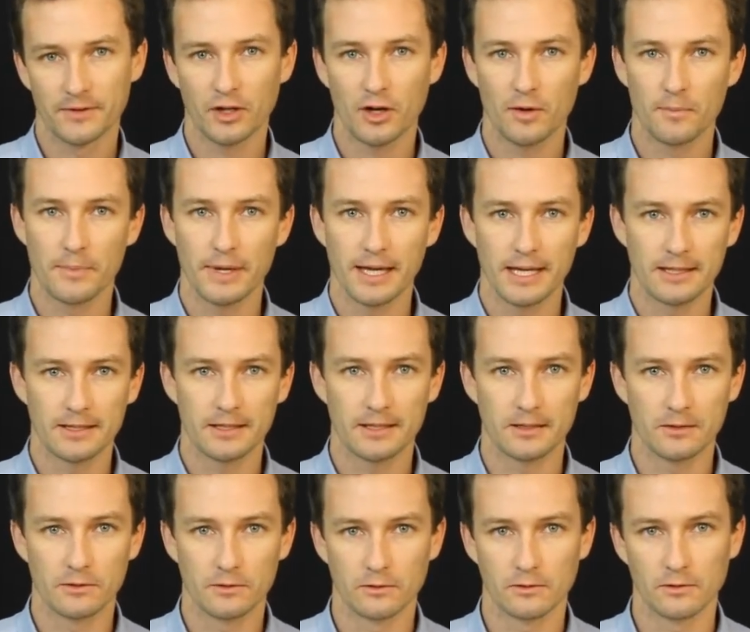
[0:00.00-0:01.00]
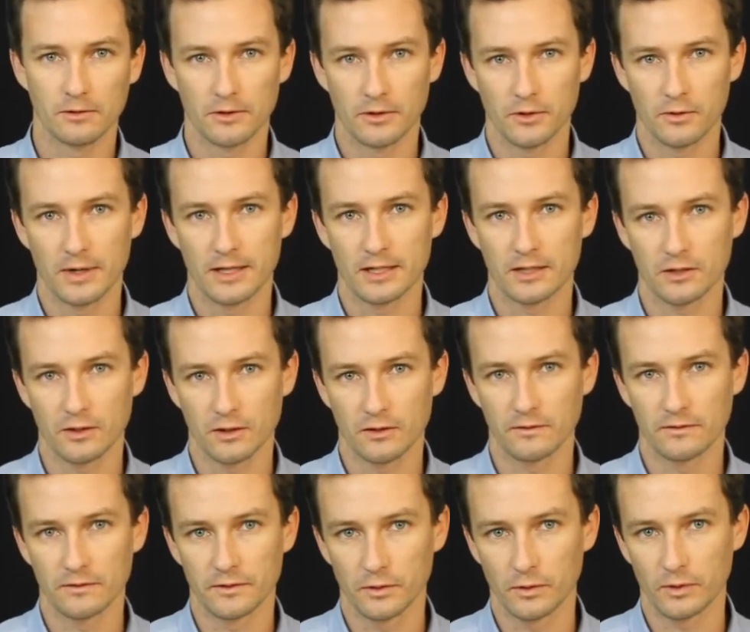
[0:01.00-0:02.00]
compared to the rest
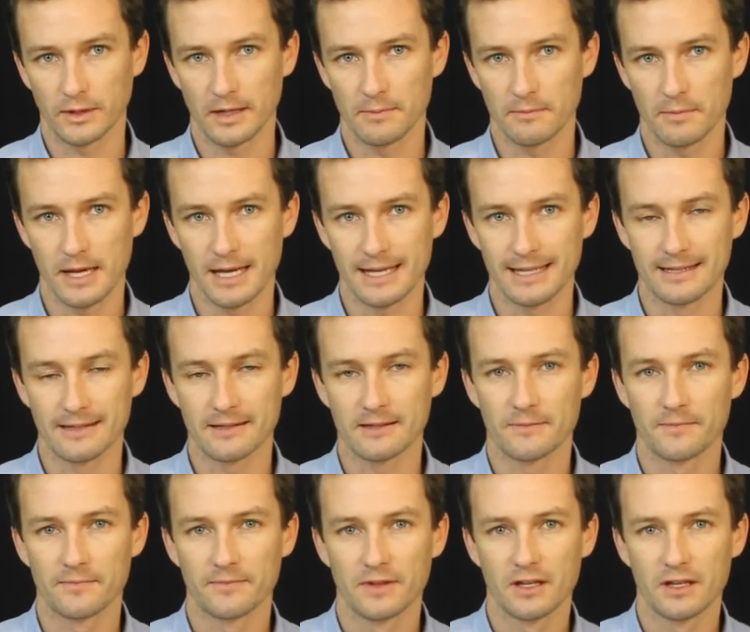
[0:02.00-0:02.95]
of your campaigns.